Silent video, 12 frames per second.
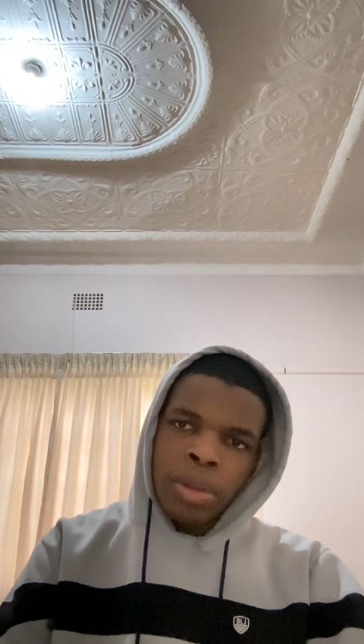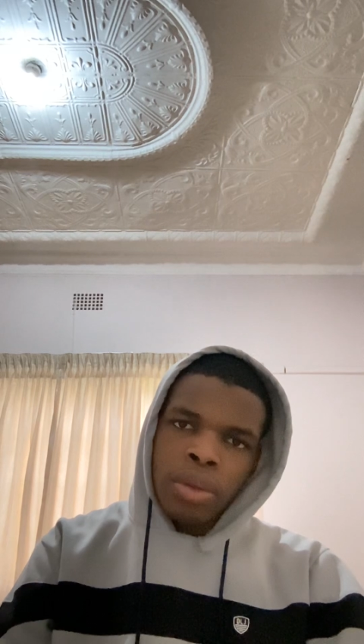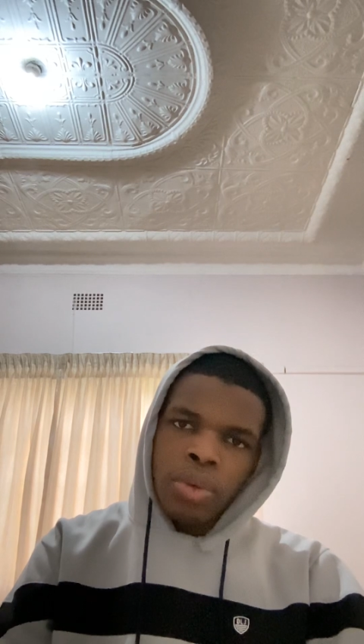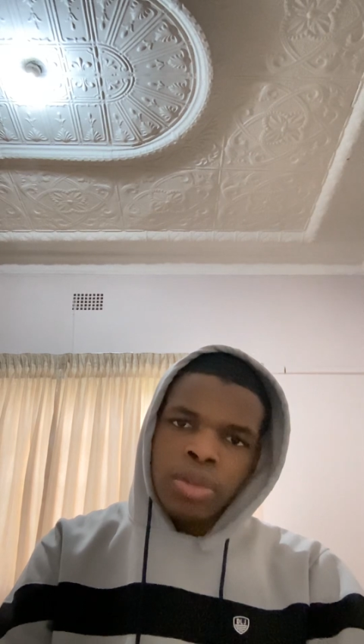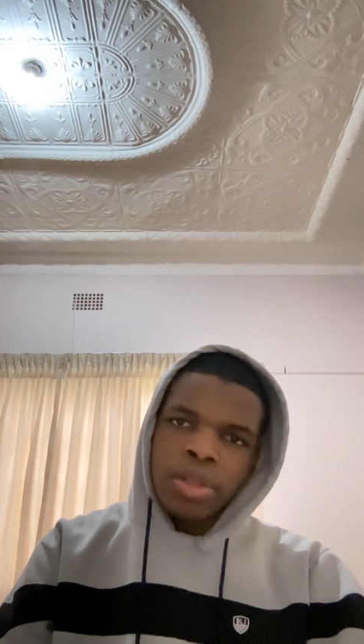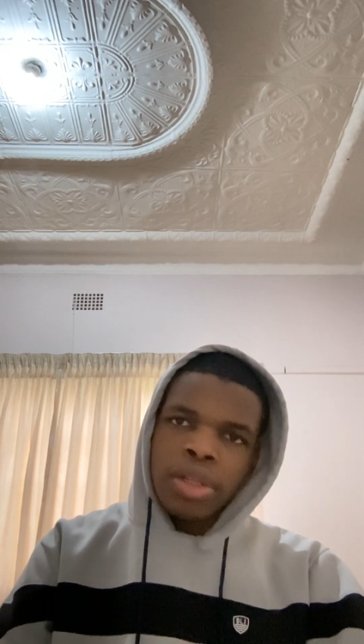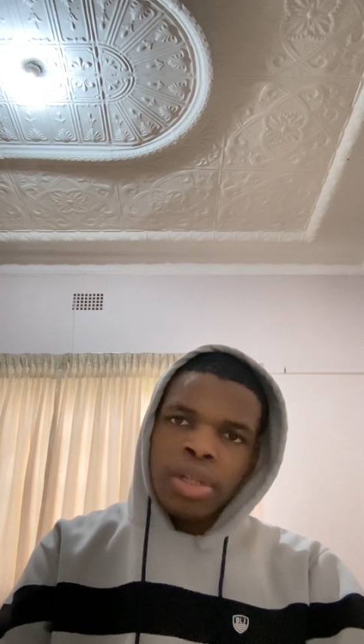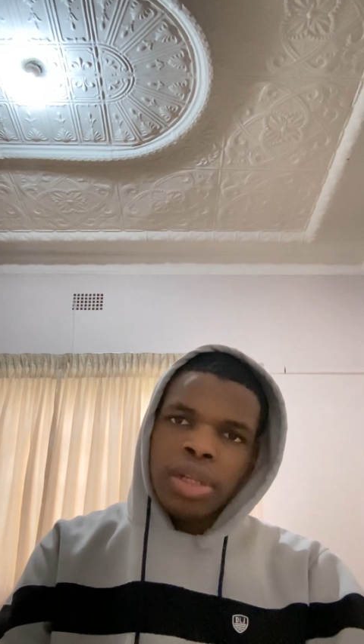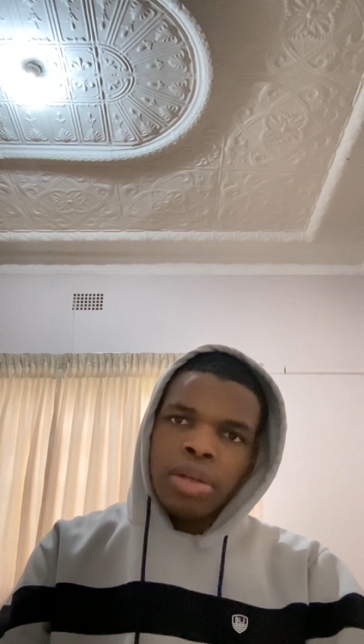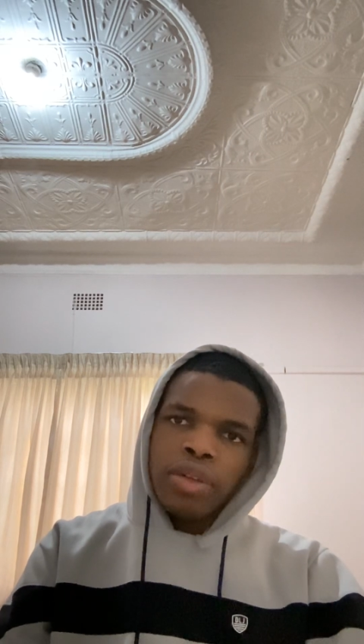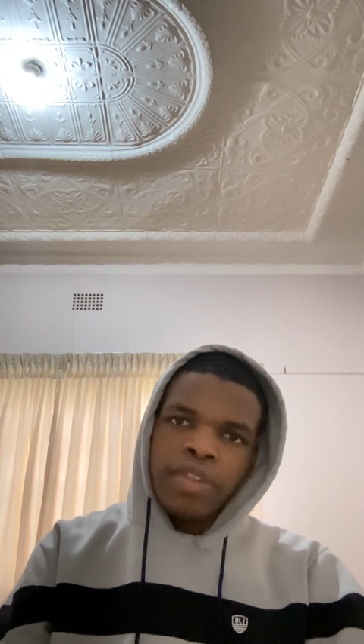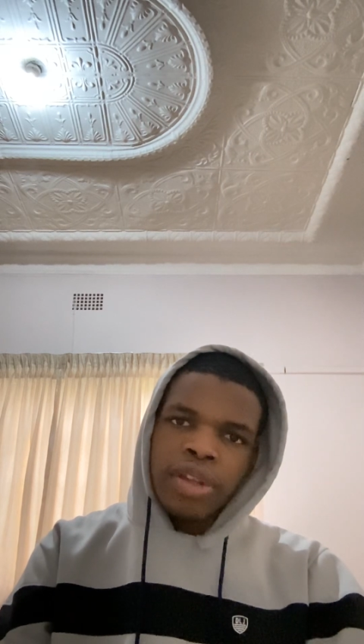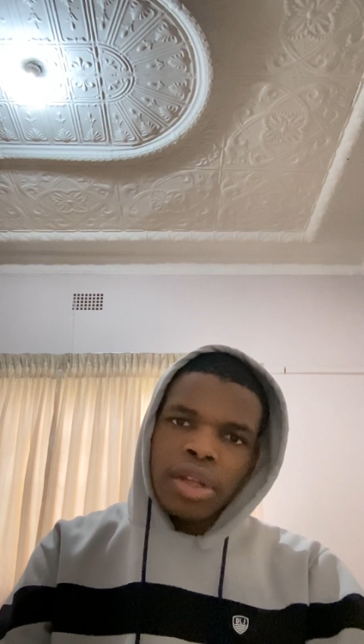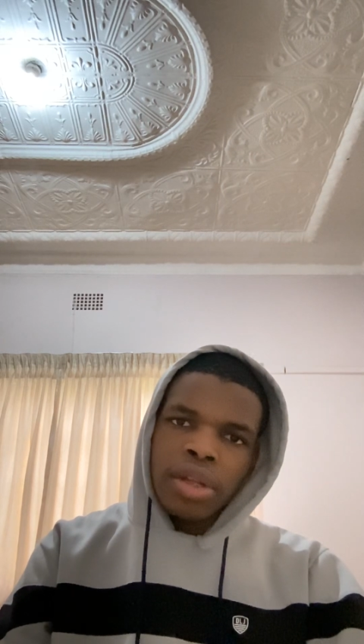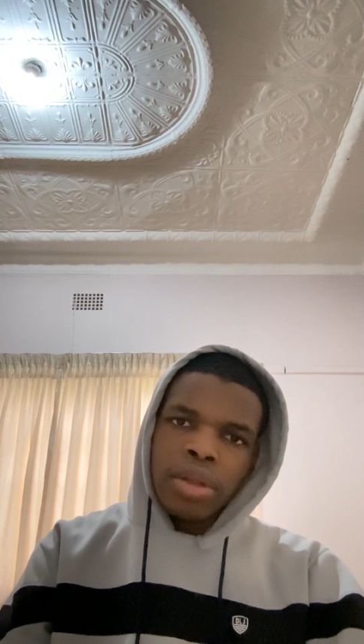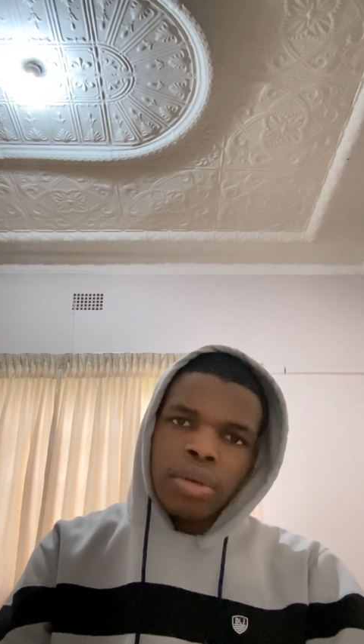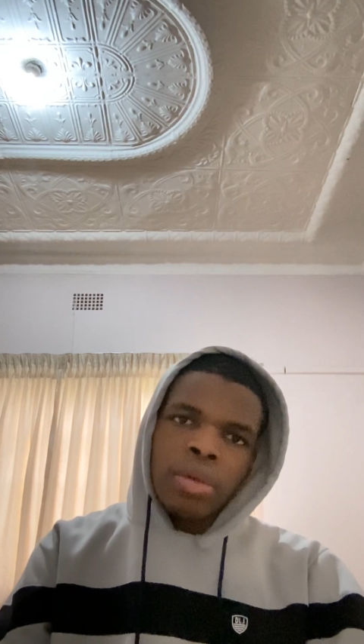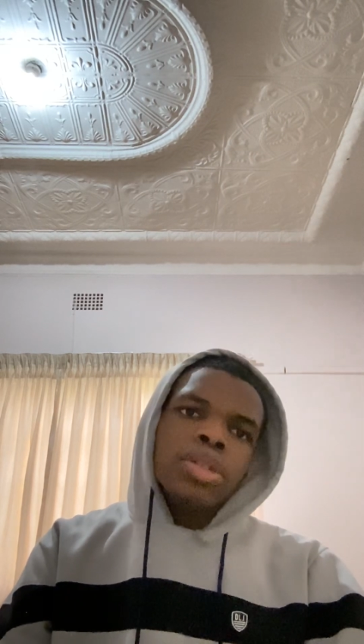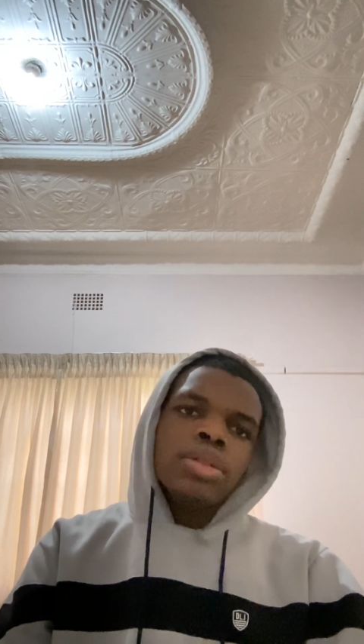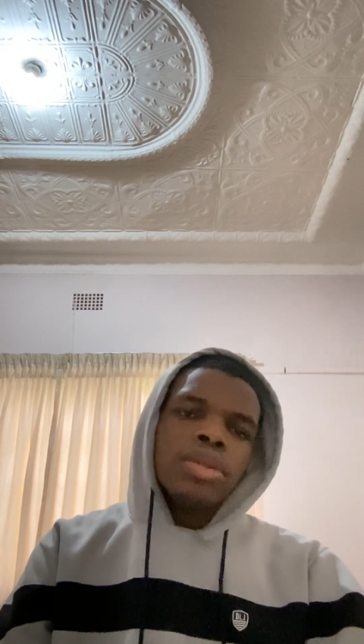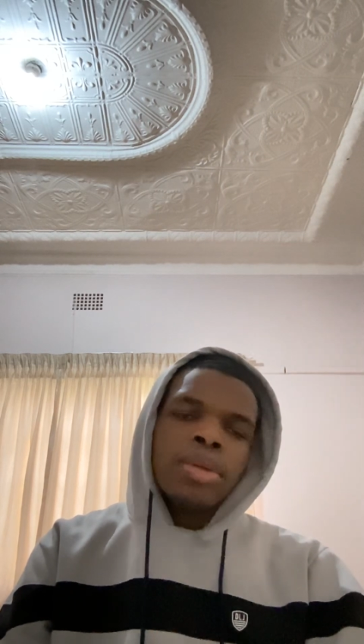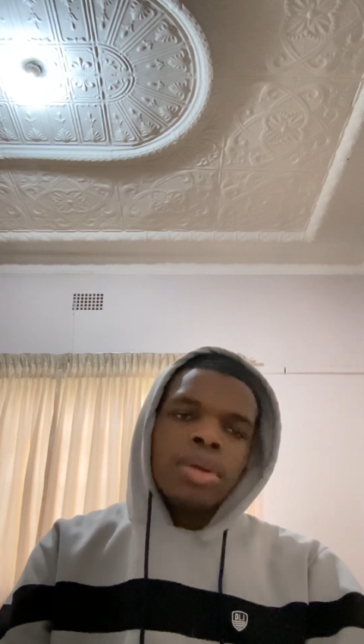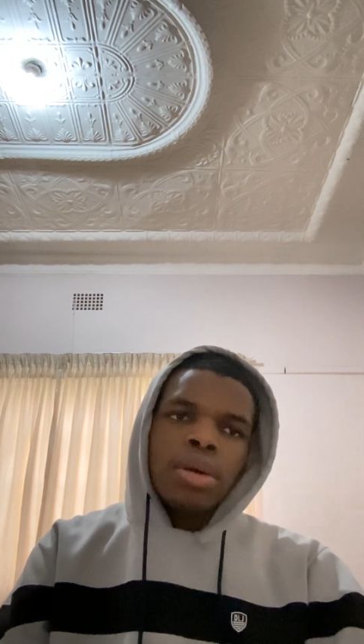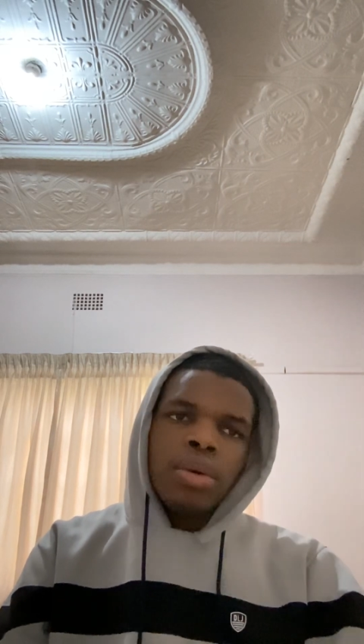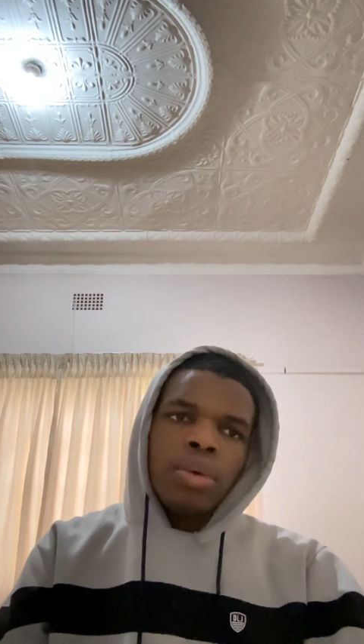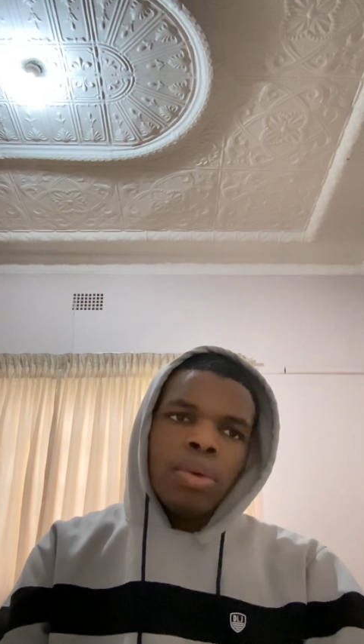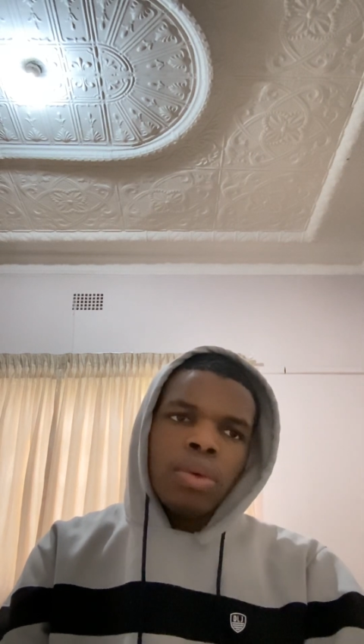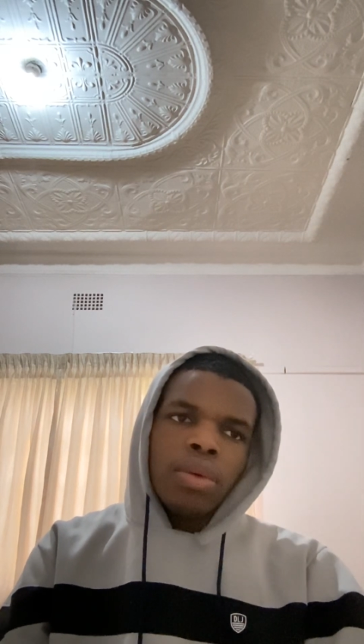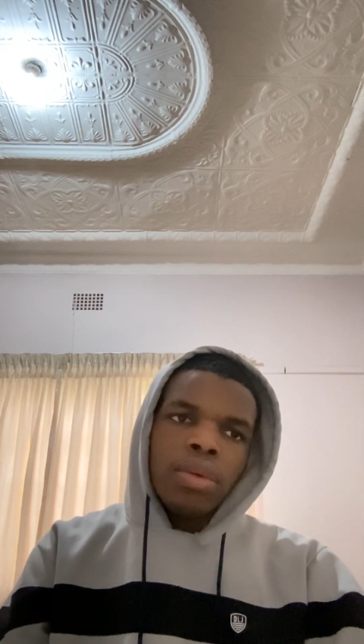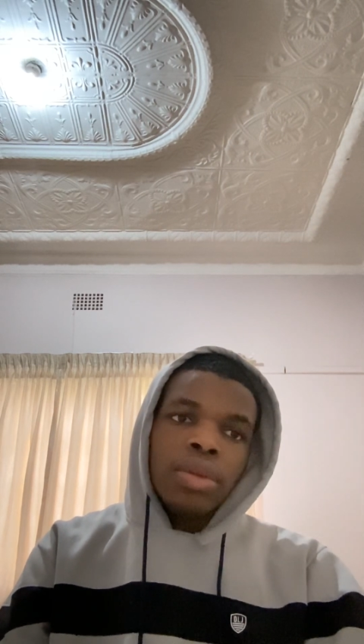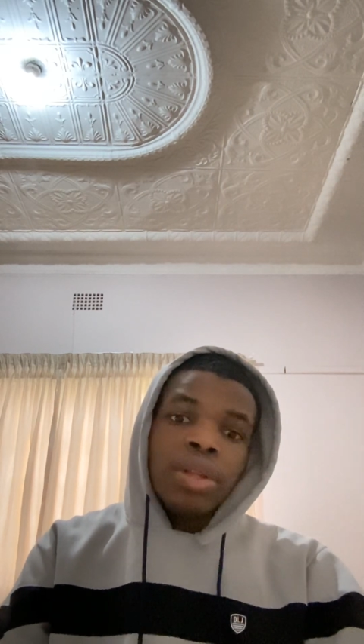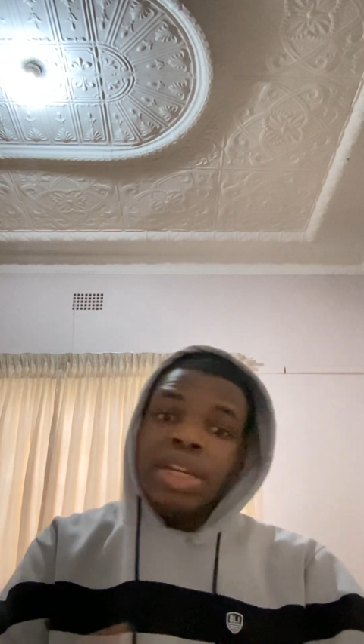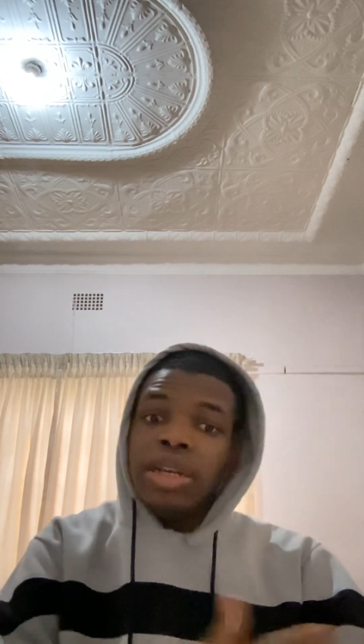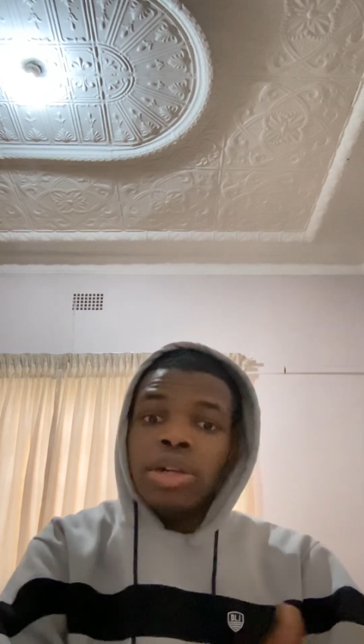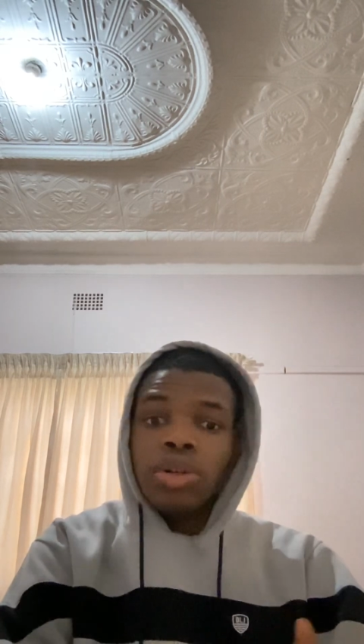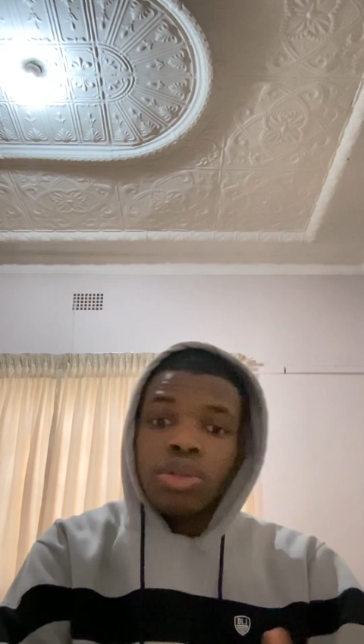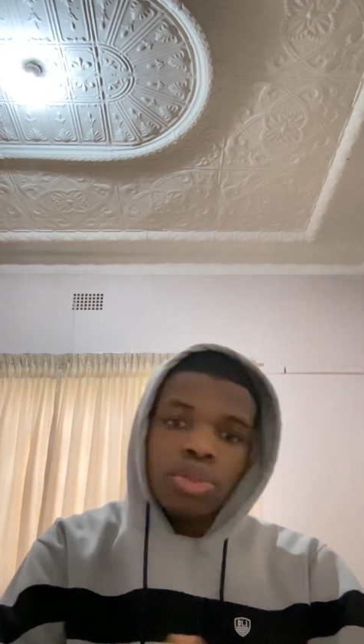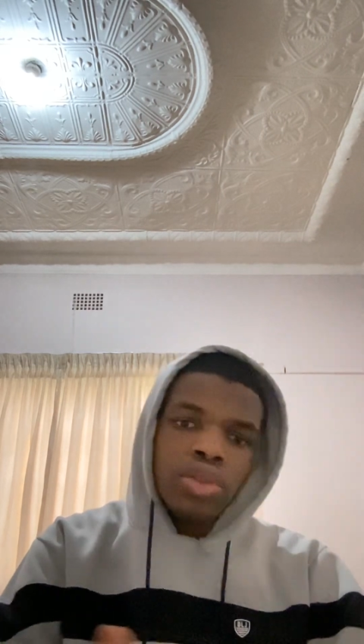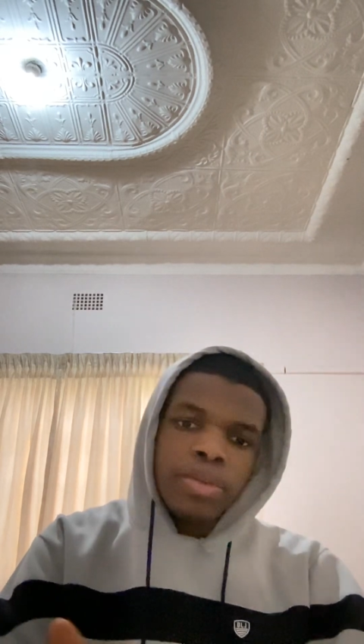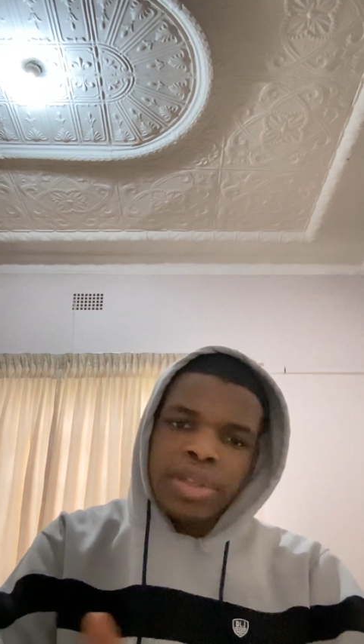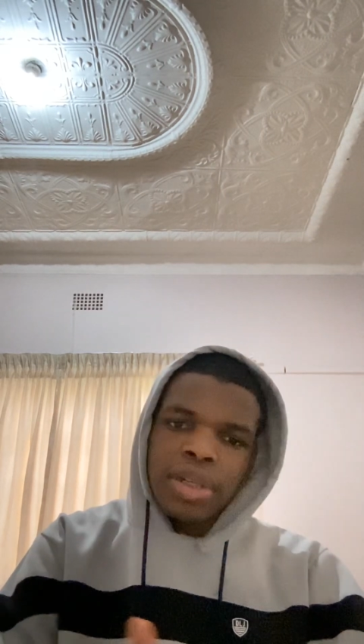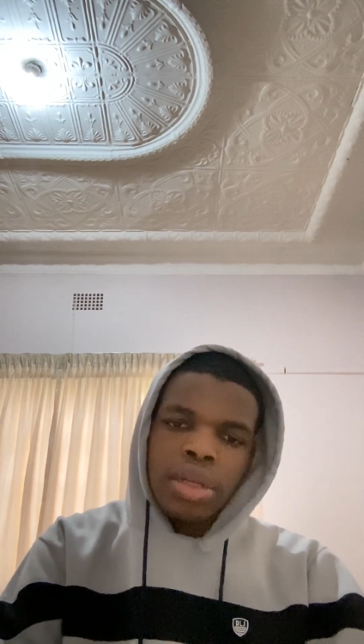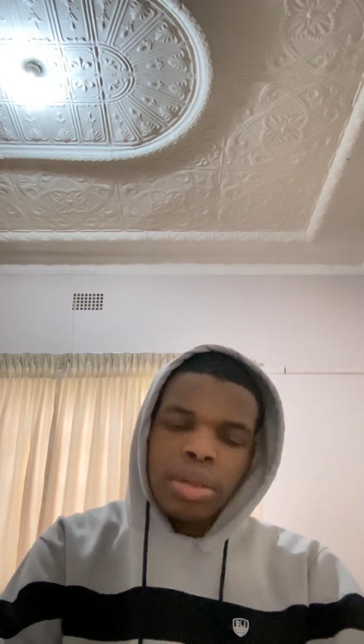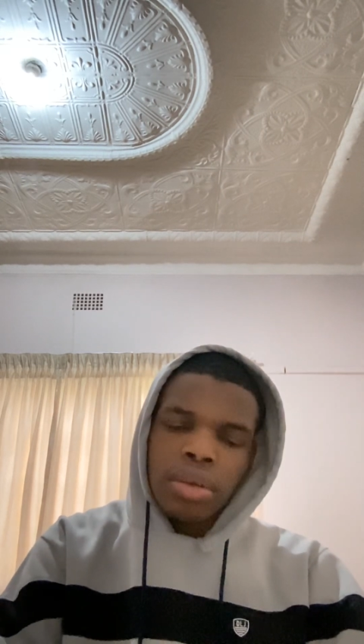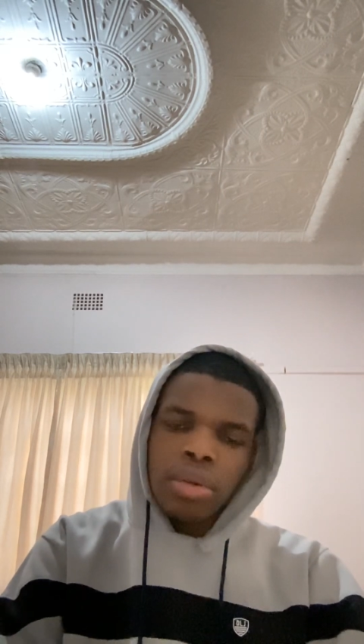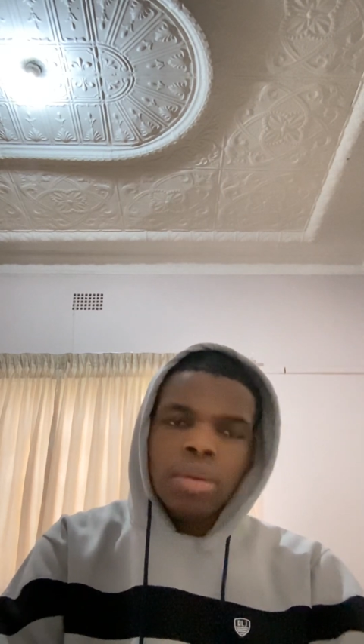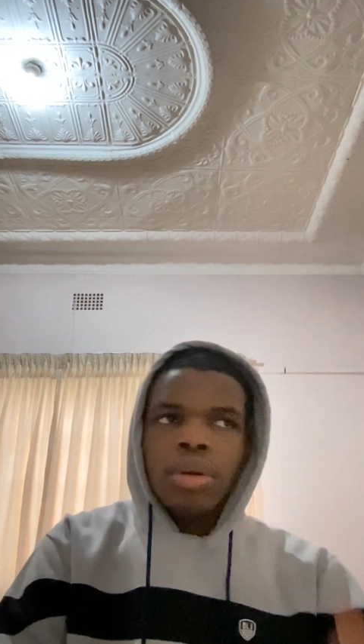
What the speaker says: who's the leader of the Nether? Or leaders of the Nether.